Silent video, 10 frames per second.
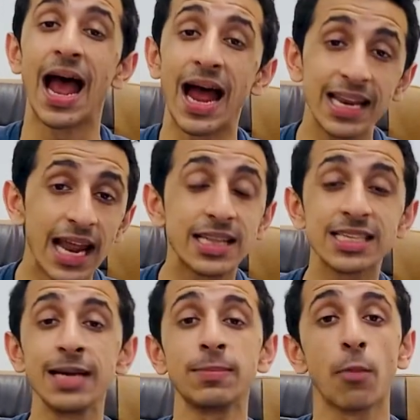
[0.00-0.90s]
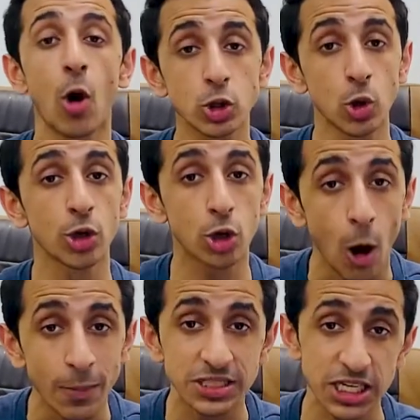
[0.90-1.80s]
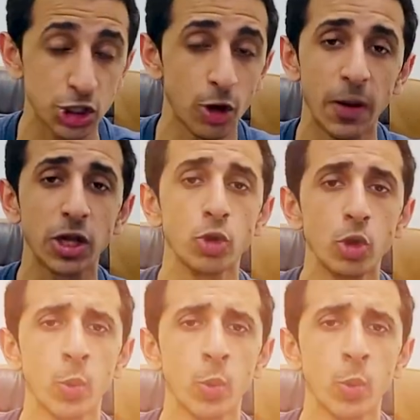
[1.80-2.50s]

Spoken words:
and at the same time also on the comment section of my YouTube